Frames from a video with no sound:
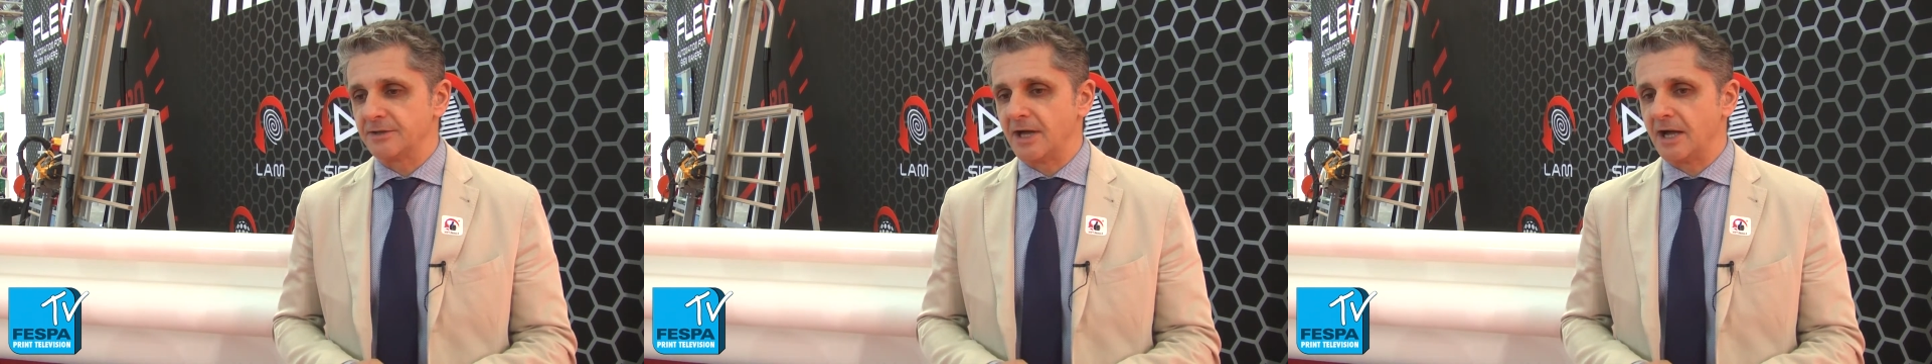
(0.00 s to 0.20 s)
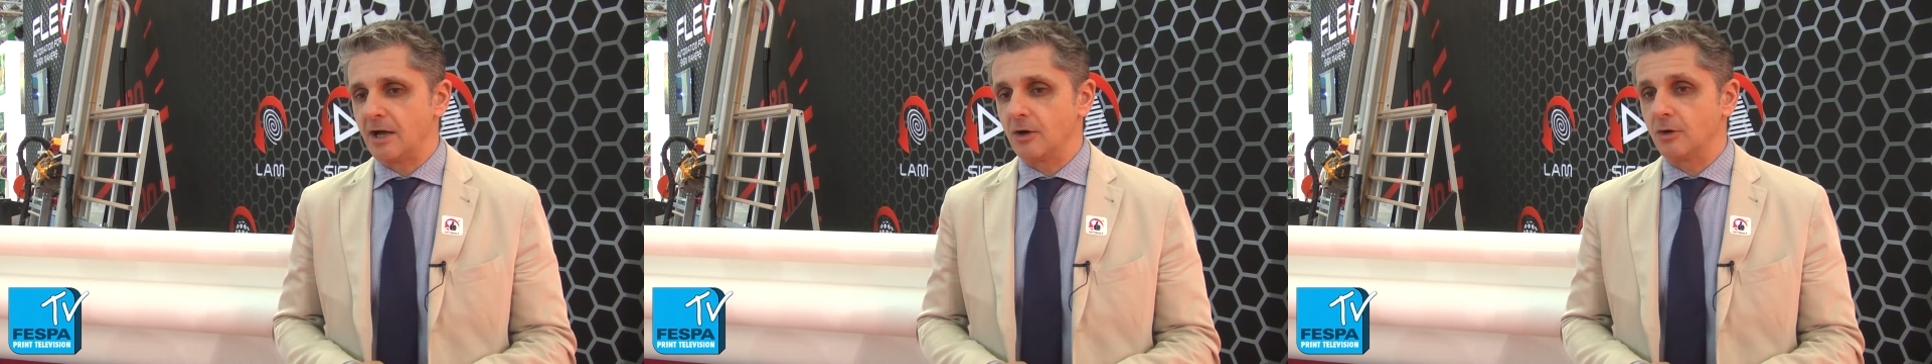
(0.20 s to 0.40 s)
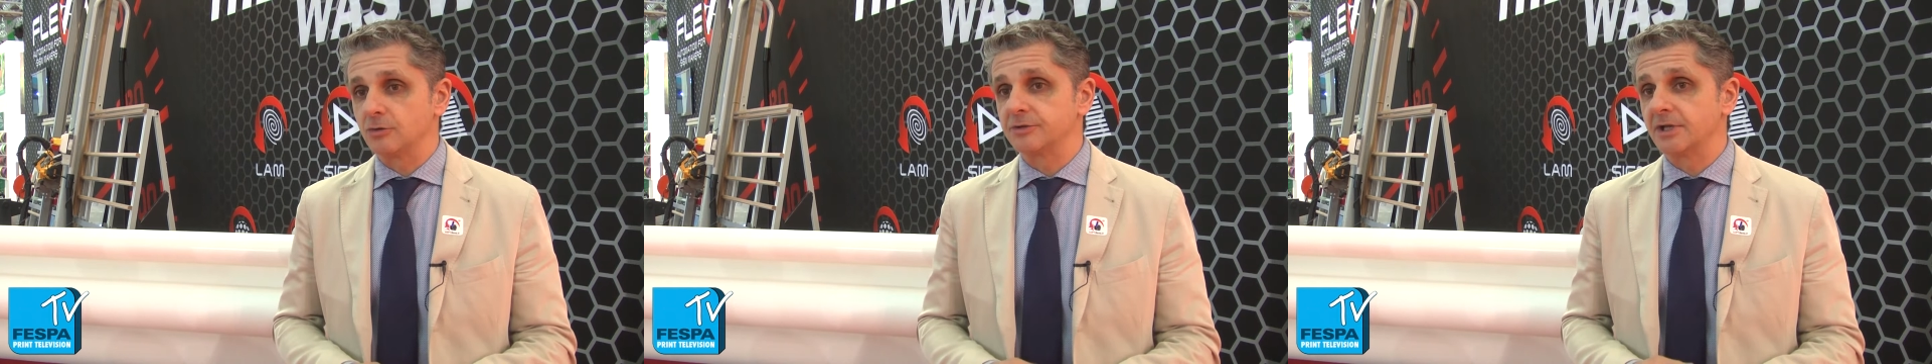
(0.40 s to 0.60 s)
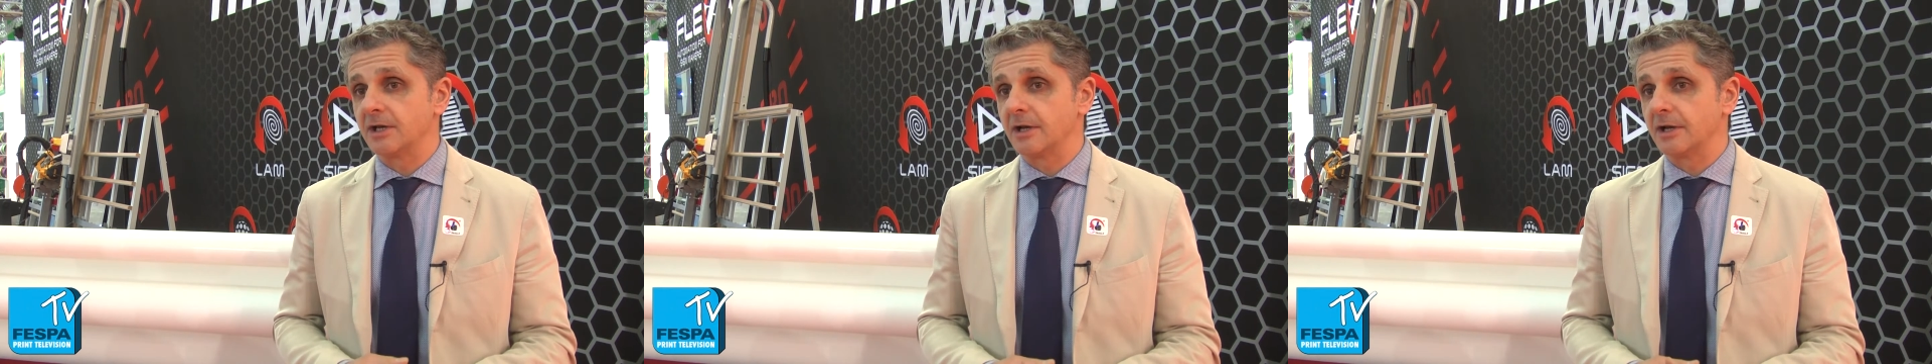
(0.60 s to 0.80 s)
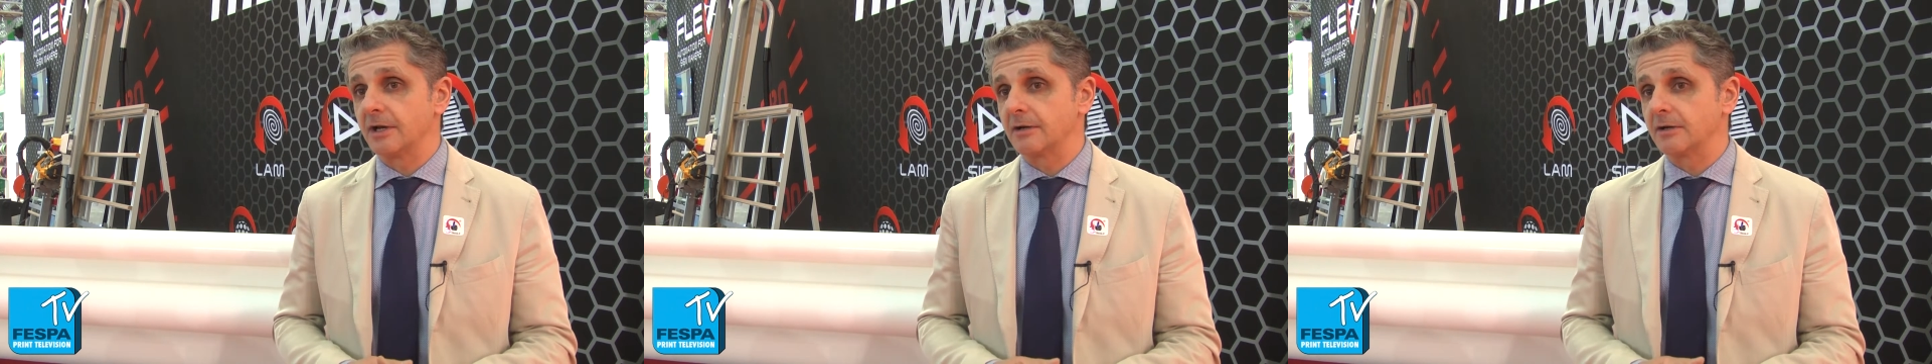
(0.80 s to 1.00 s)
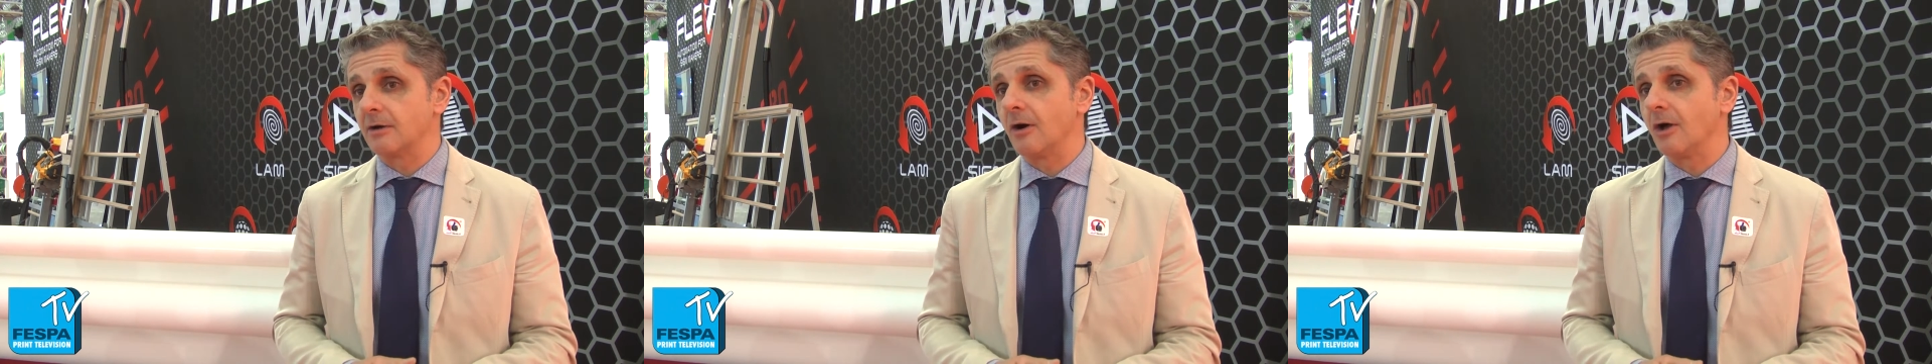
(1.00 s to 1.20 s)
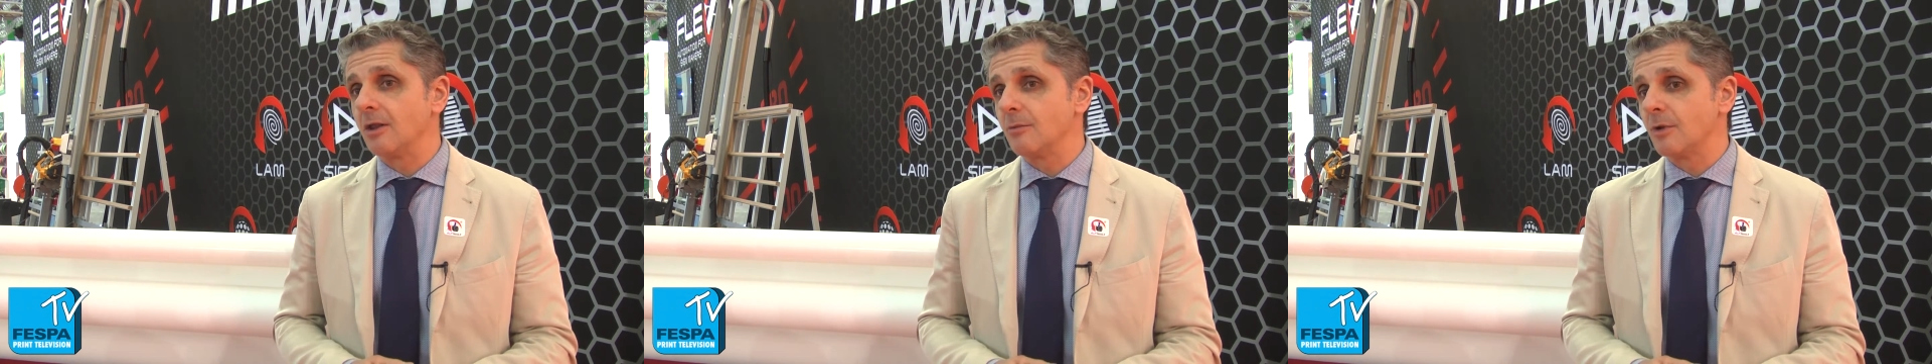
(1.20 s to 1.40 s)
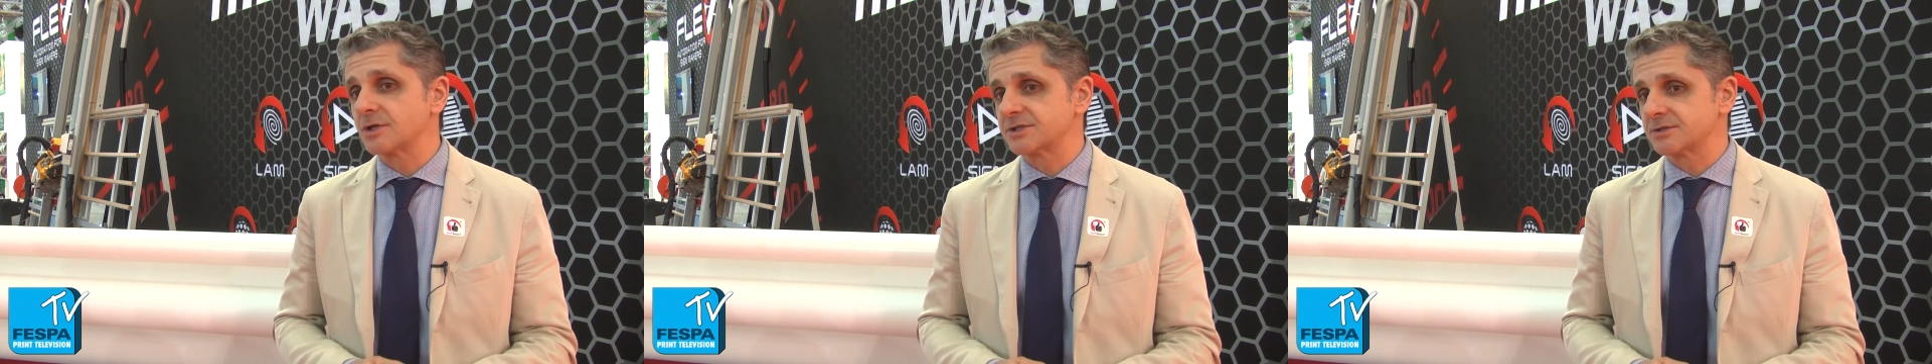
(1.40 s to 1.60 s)
now dealer
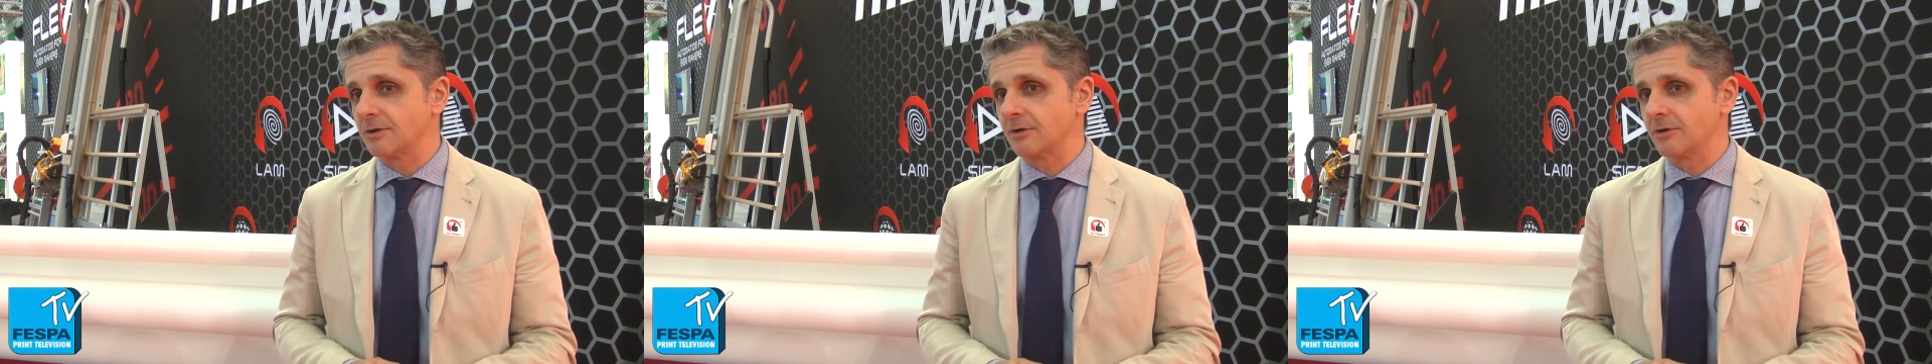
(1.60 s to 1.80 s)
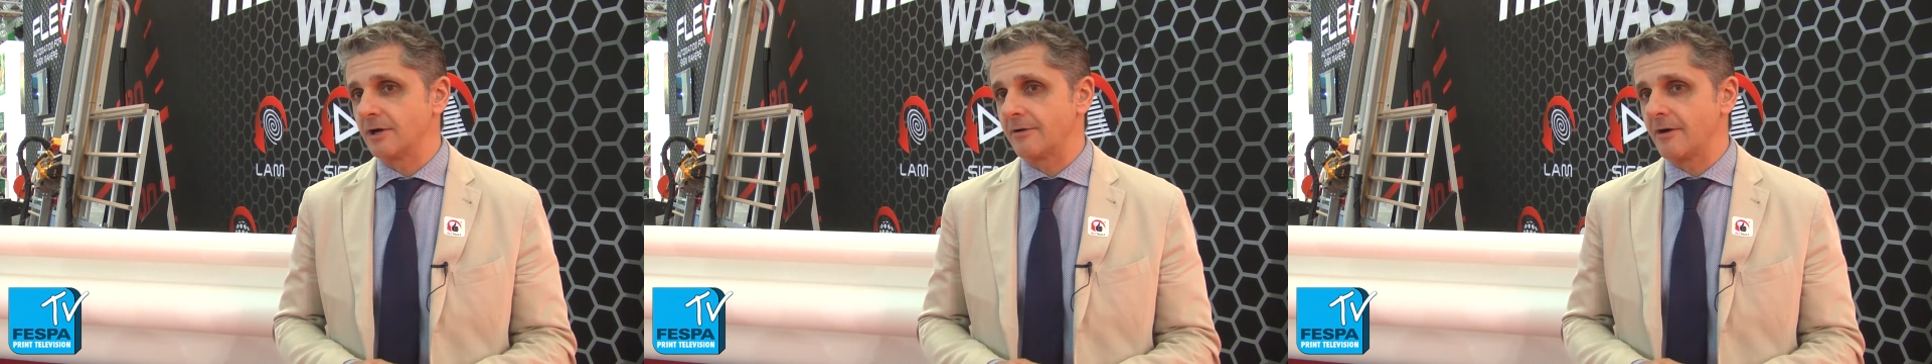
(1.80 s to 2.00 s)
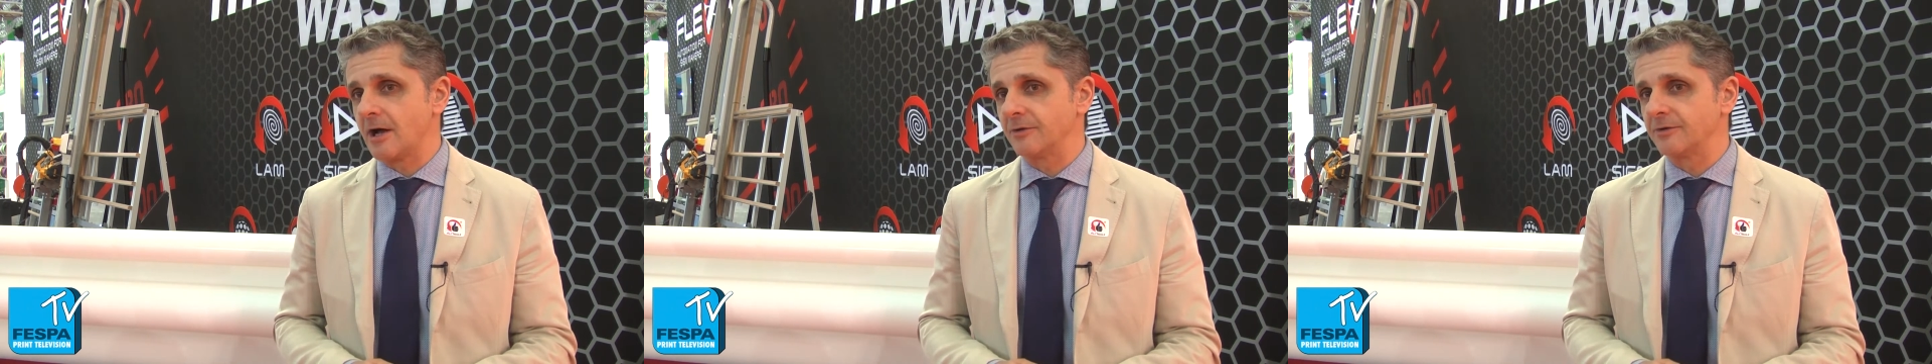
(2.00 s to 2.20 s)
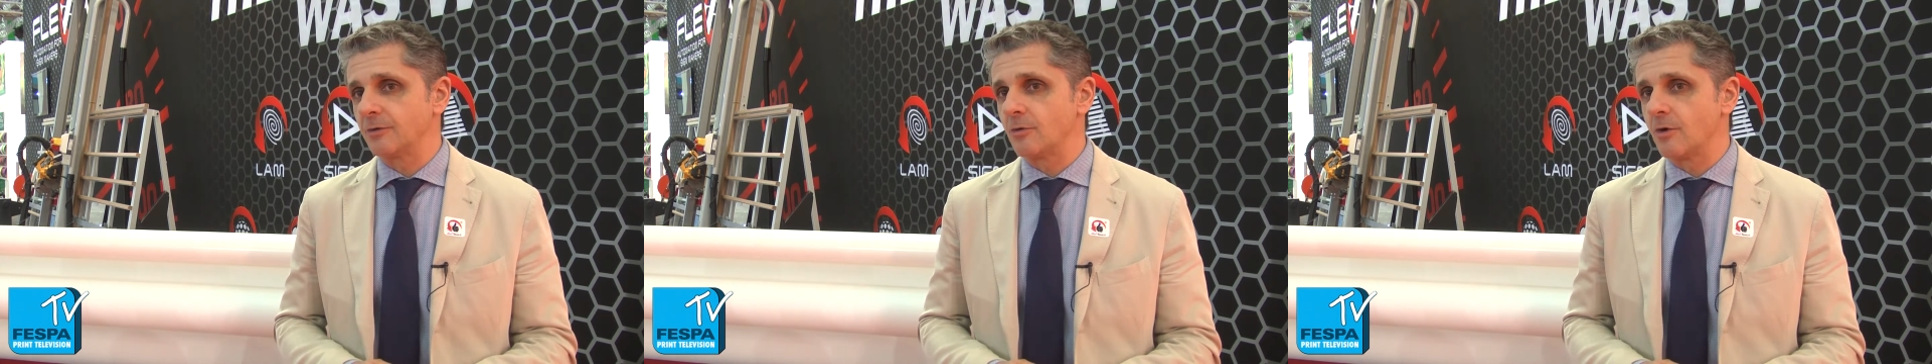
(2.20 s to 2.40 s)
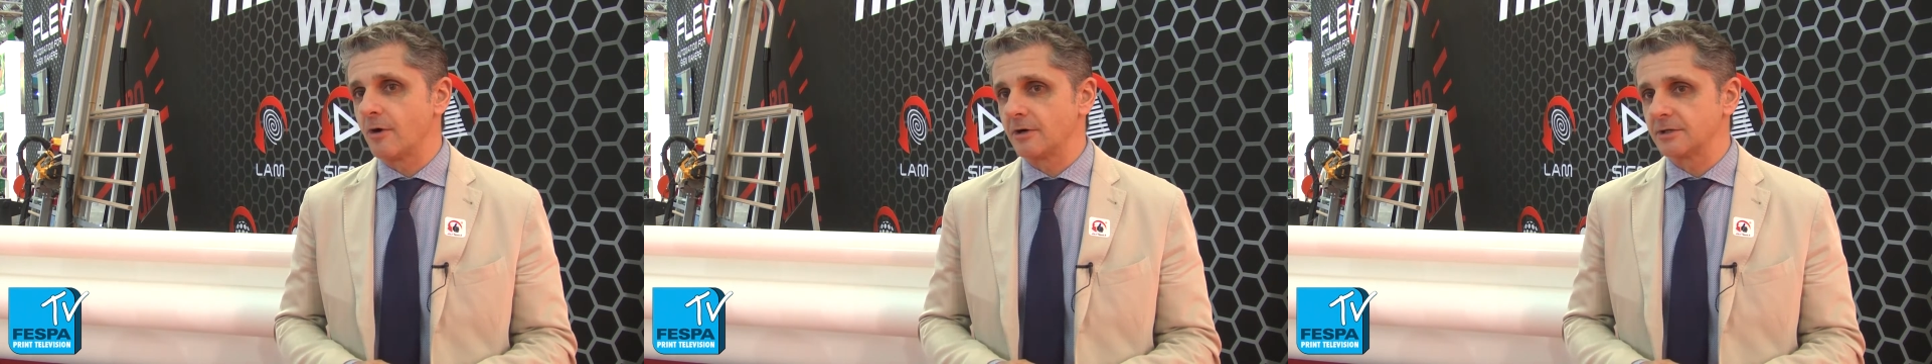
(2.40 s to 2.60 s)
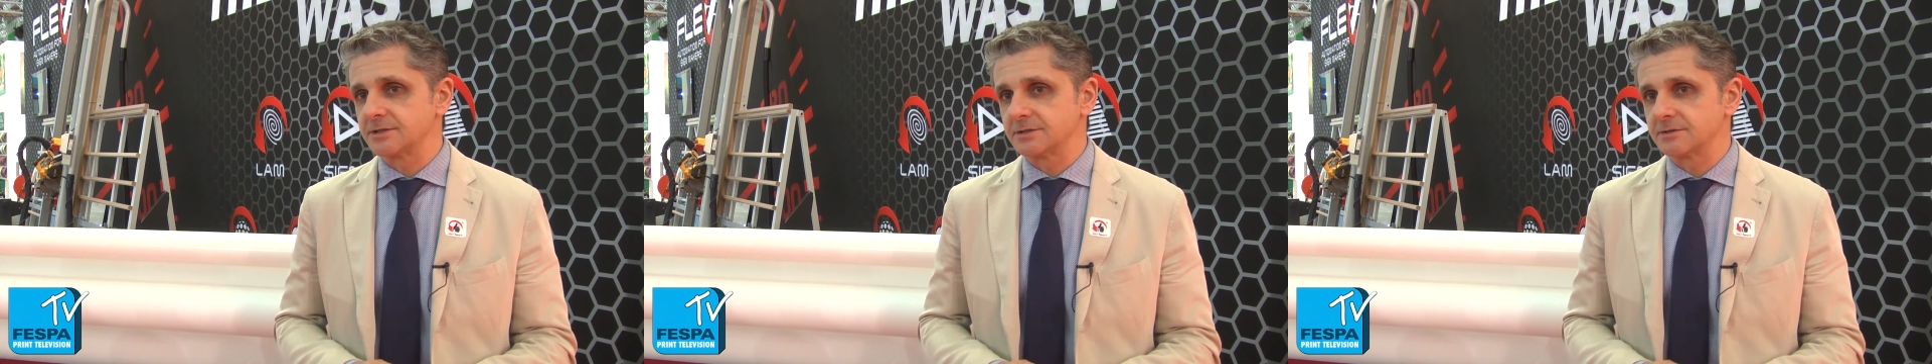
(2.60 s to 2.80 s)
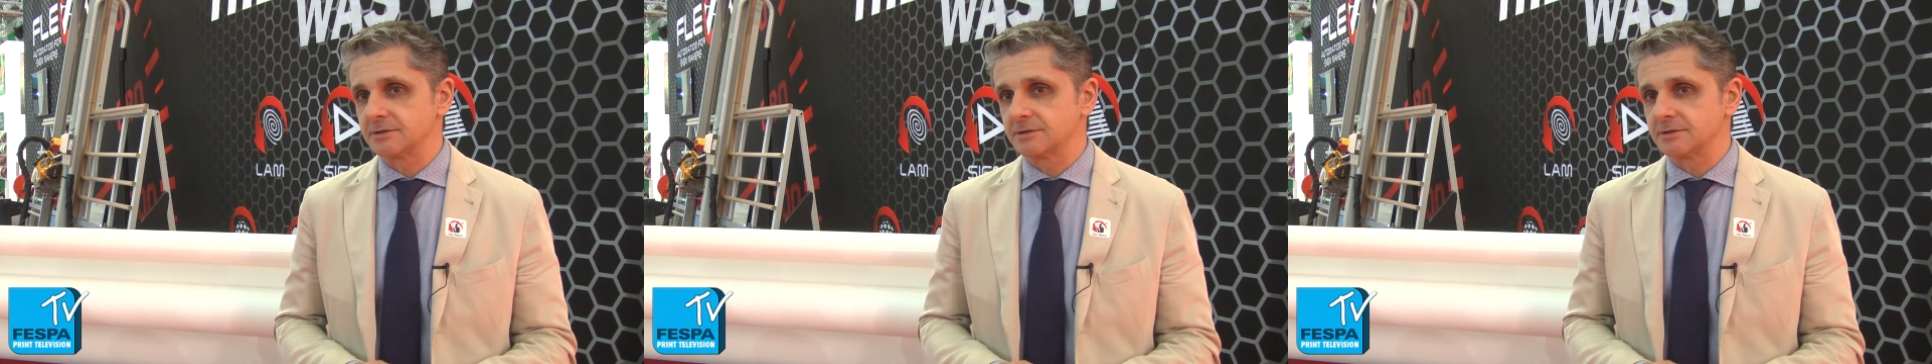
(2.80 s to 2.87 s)
almost all around the world.